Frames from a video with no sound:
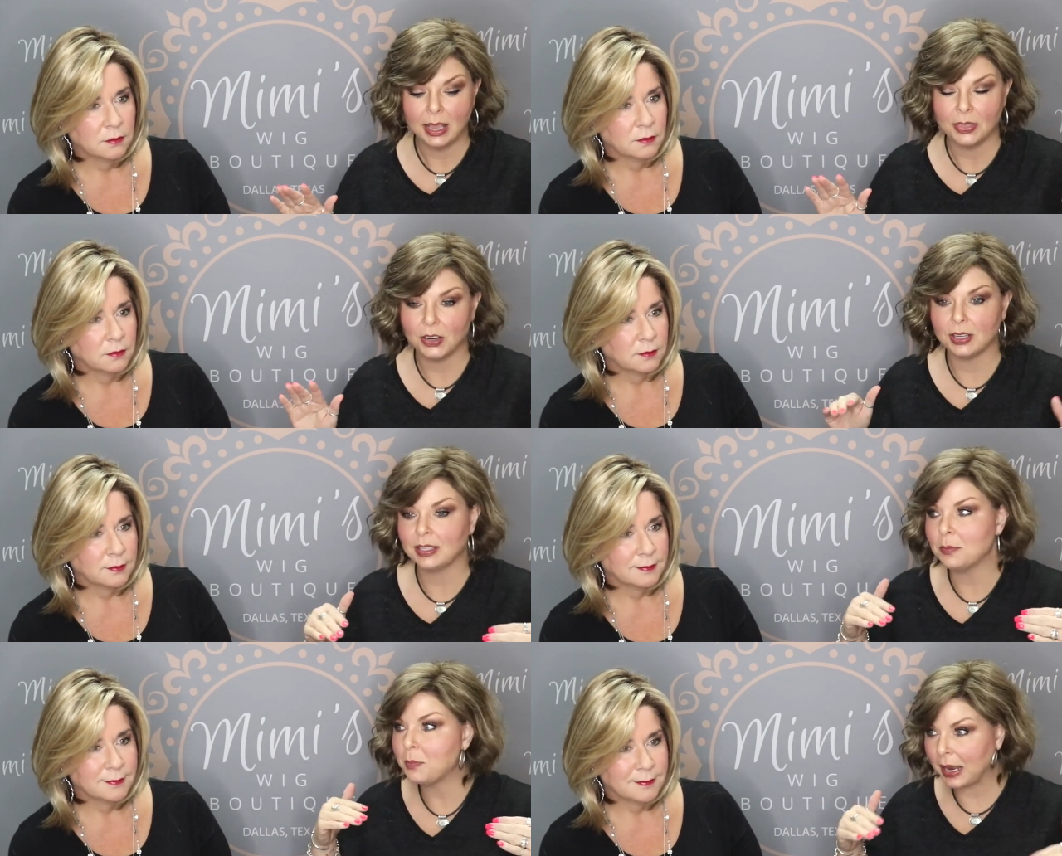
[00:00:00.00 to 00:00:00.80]
Speaker 1: there is
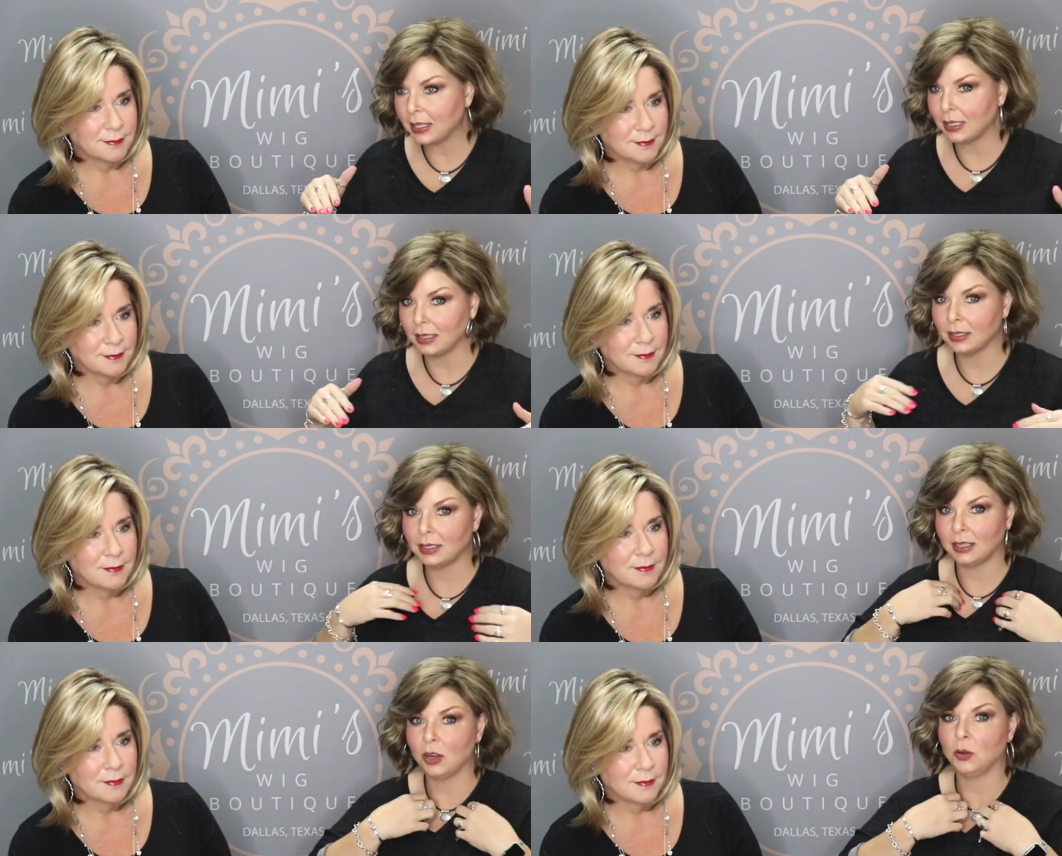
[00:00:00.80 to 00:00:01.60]
some basics to
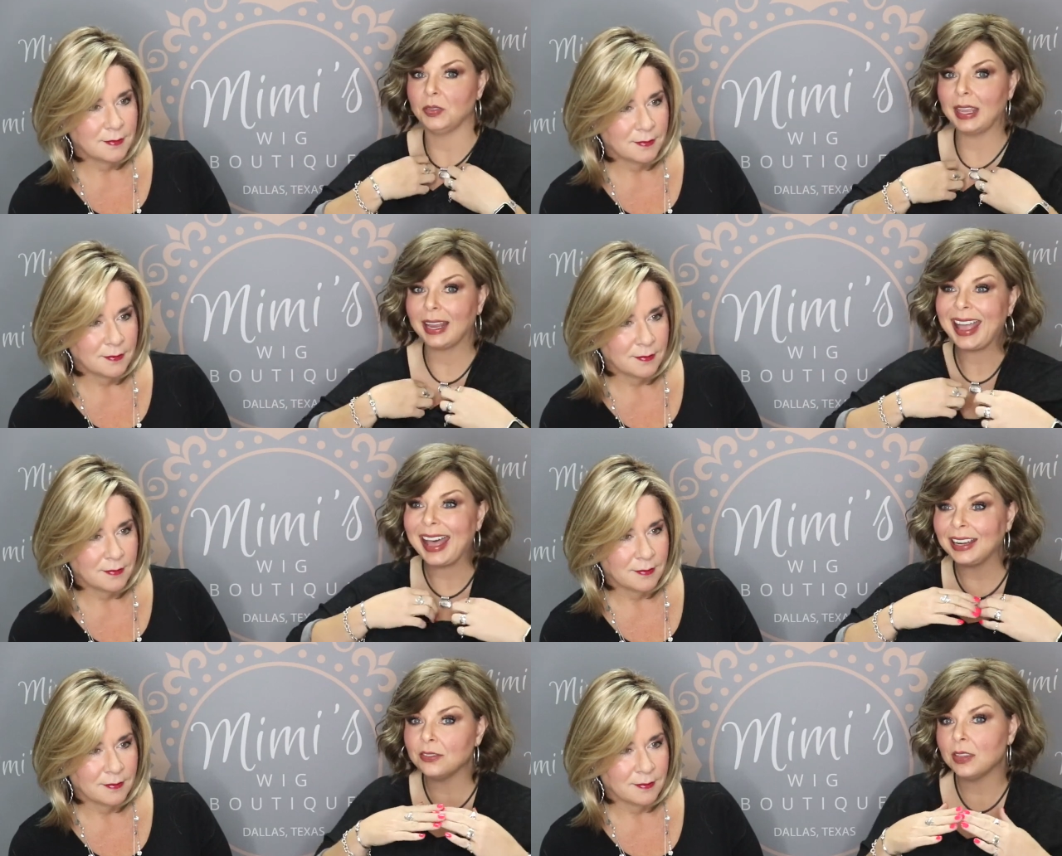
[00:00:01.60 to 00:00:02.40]
know that
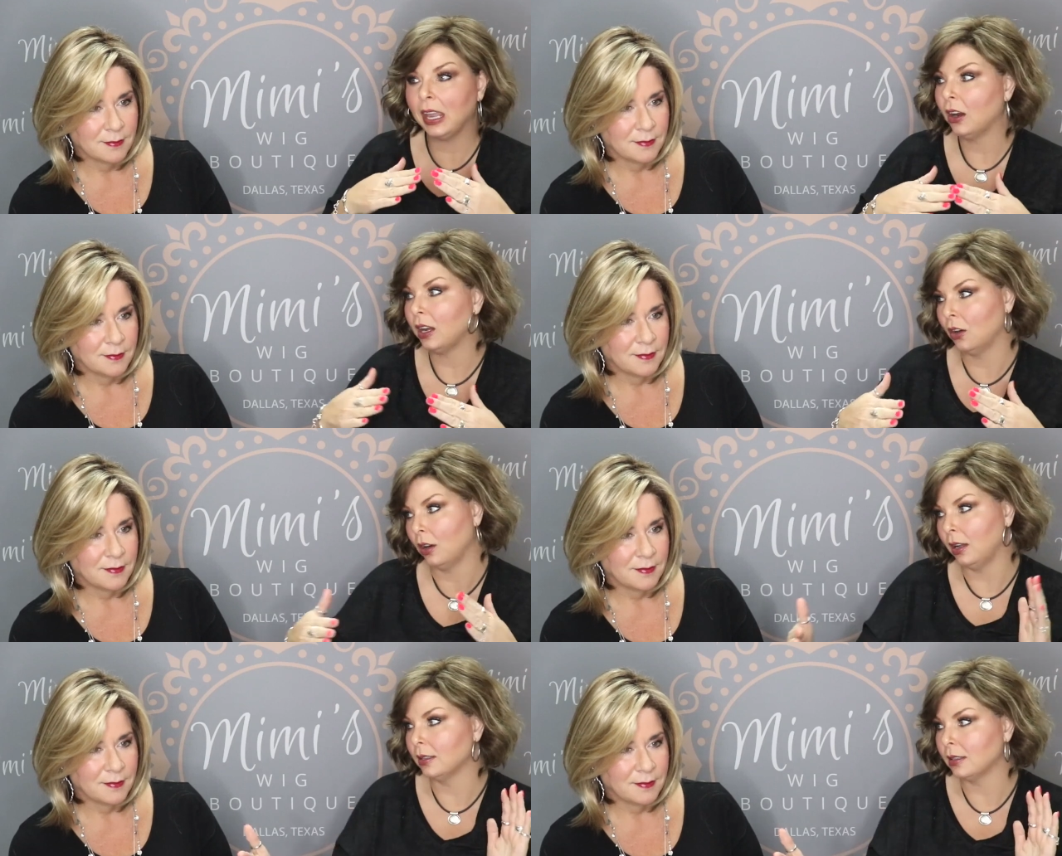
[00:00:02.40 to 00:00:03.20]
kind of carry
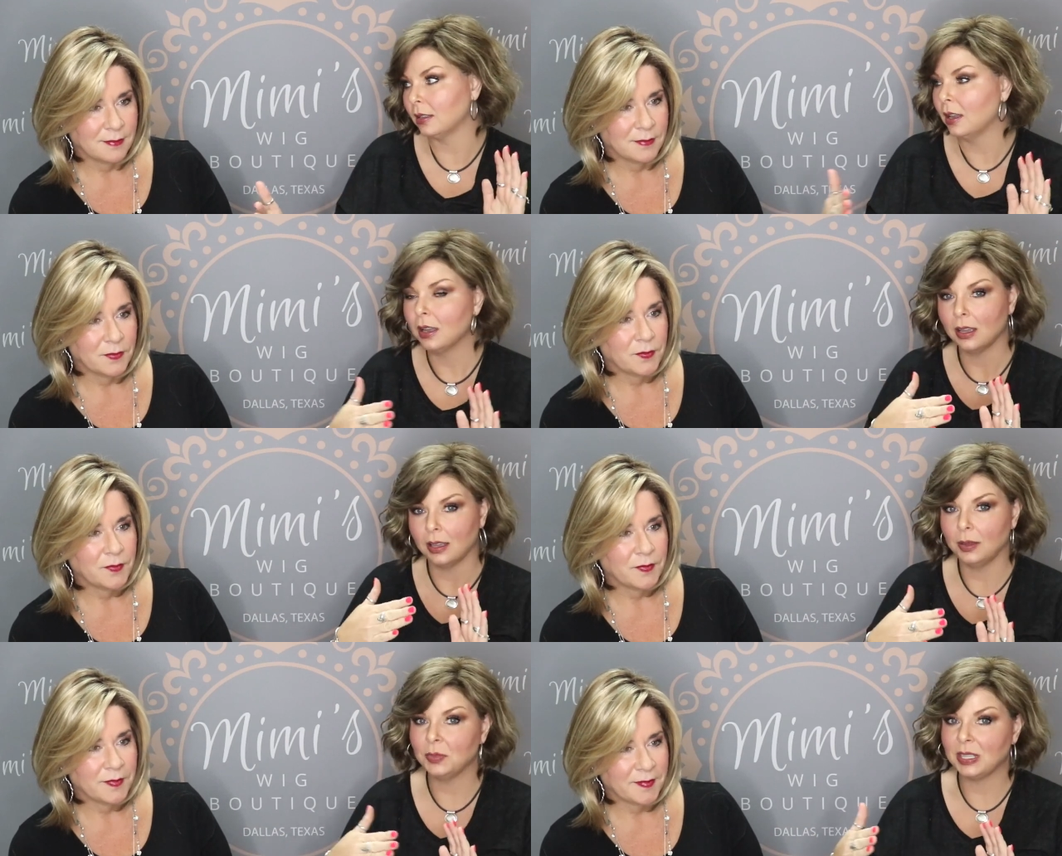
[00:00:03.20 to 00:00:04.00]
across
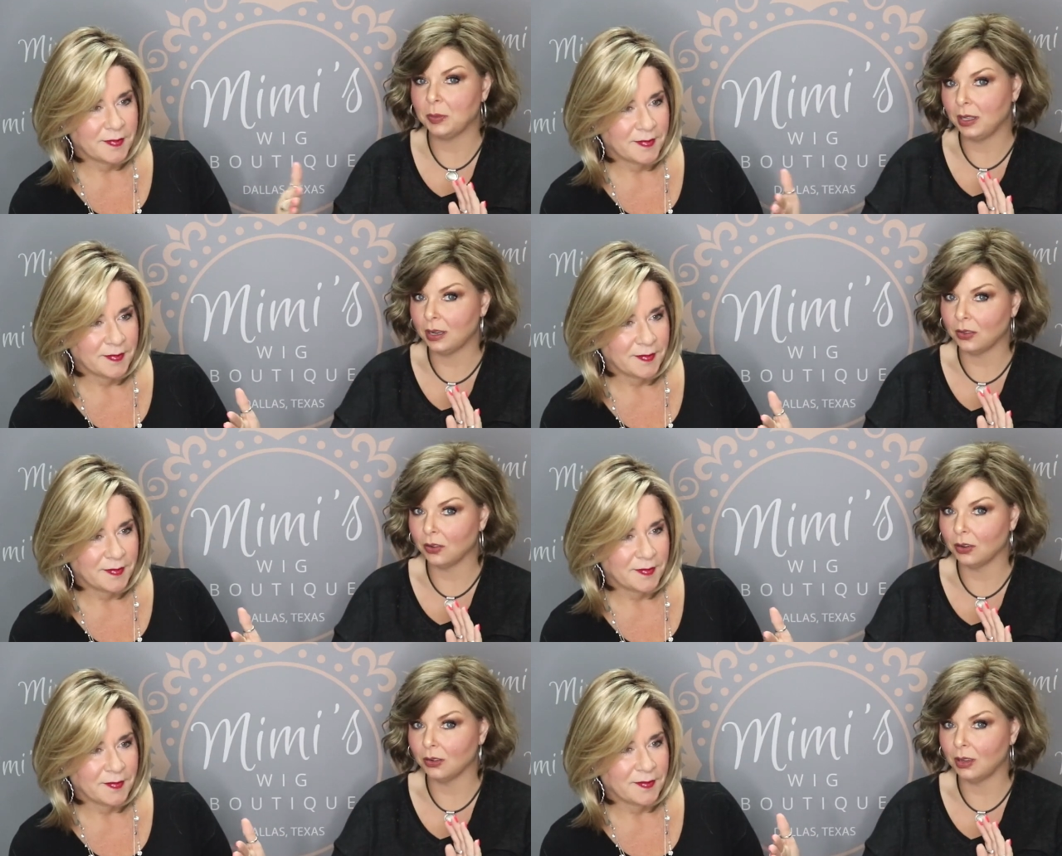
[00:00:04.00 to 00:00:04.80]
um, some of the
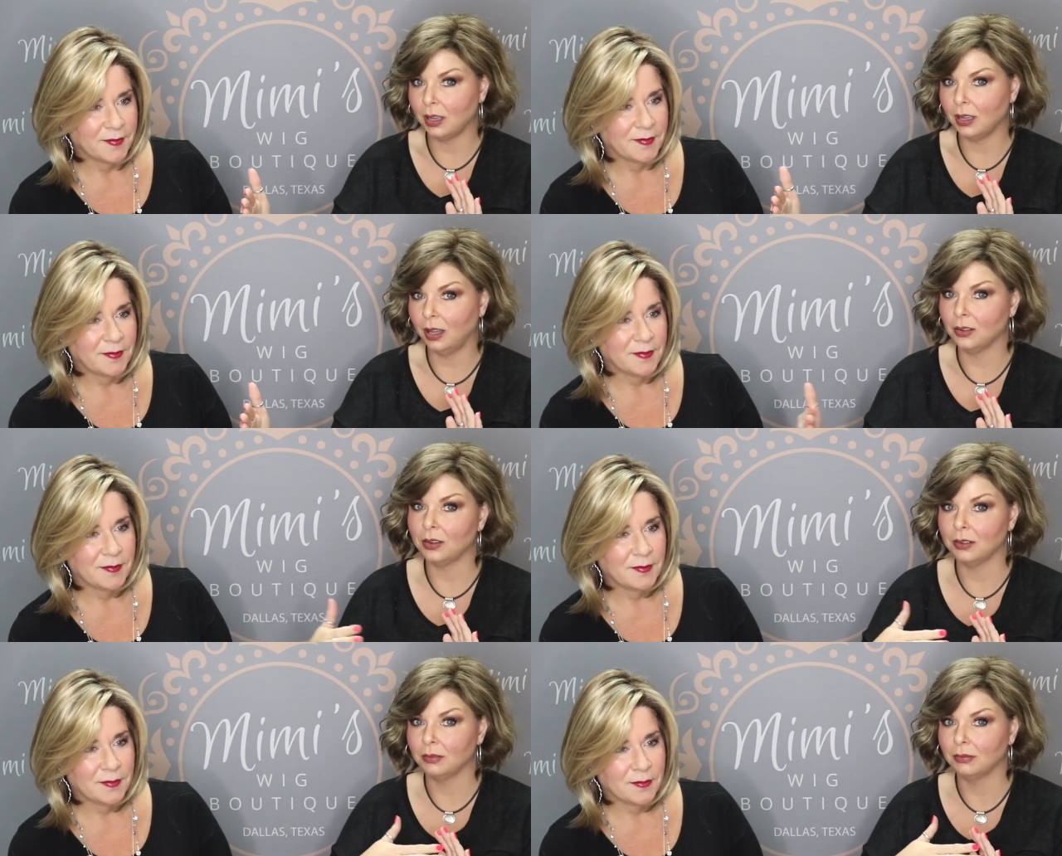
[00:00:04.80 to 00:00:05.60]
other uh,
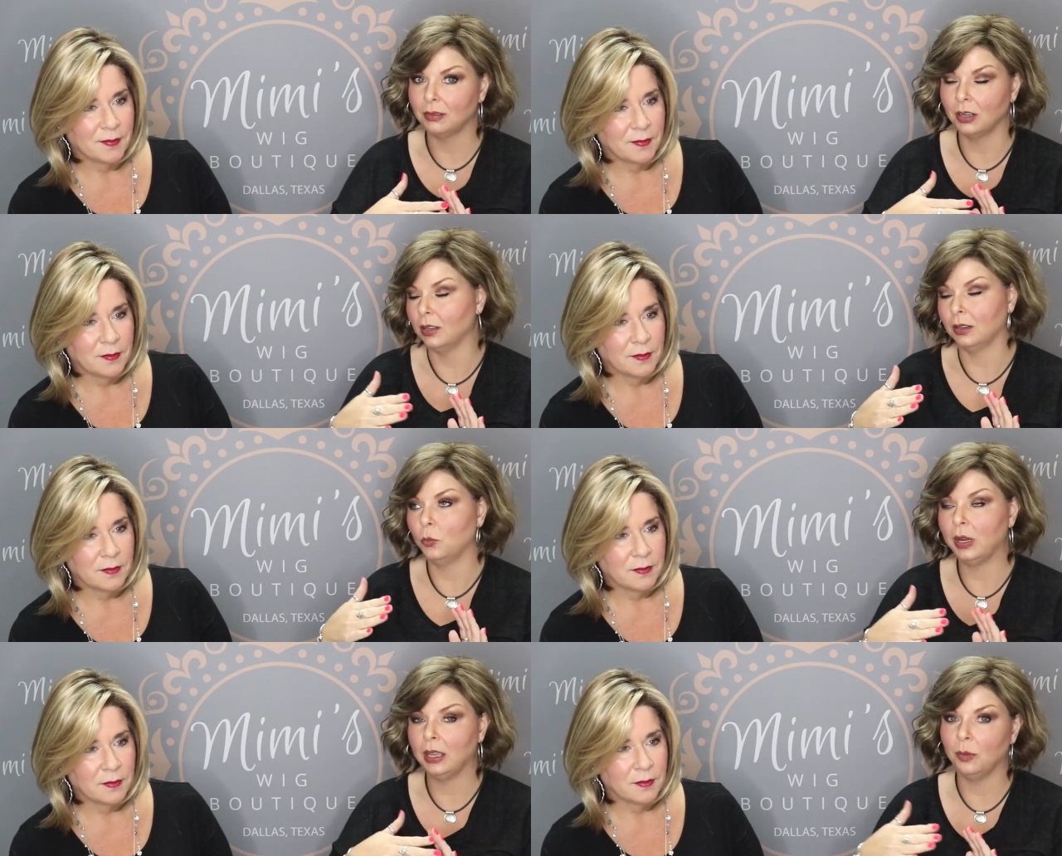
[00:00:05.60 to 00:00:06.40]
color or
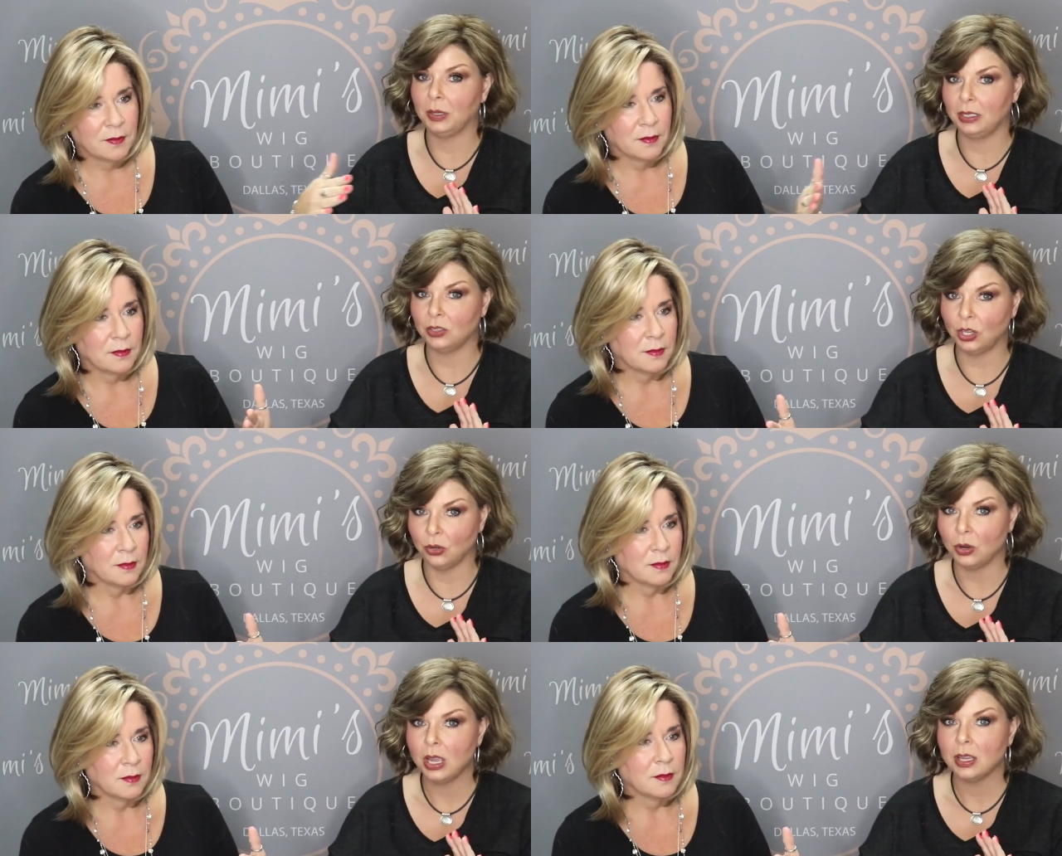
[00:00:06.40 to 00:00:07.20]
wig companies too.
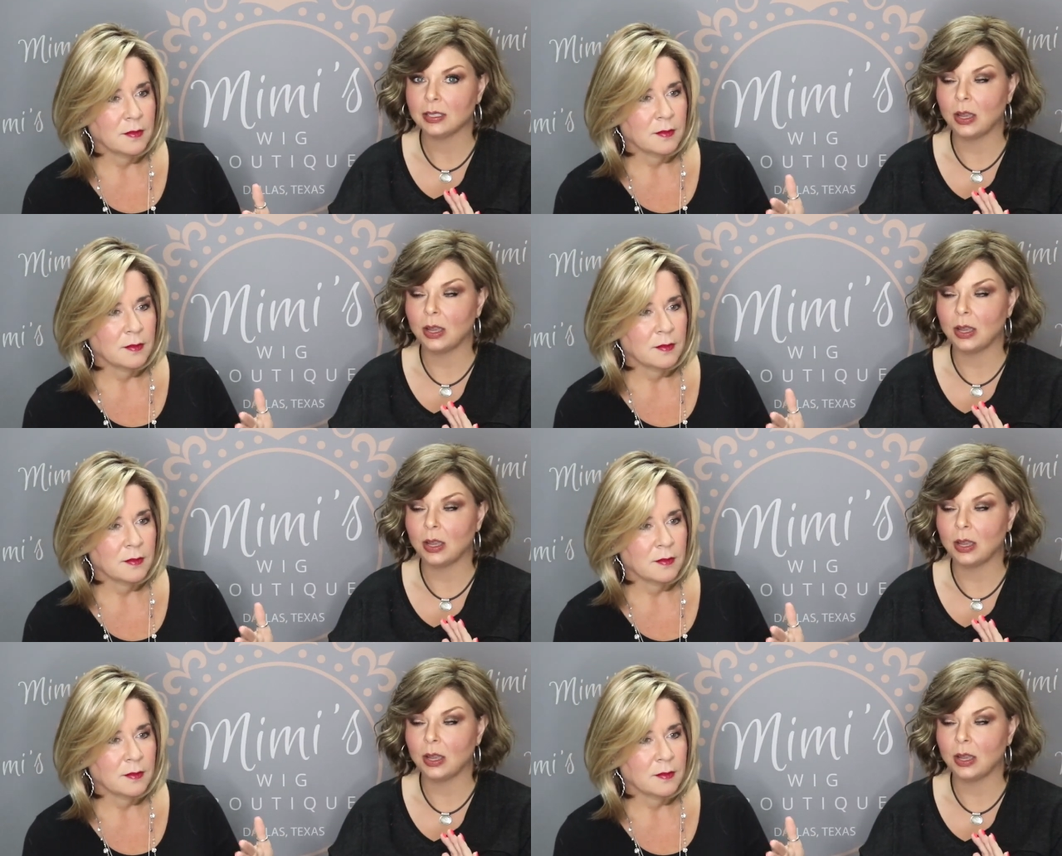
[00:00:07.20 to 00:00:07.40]
So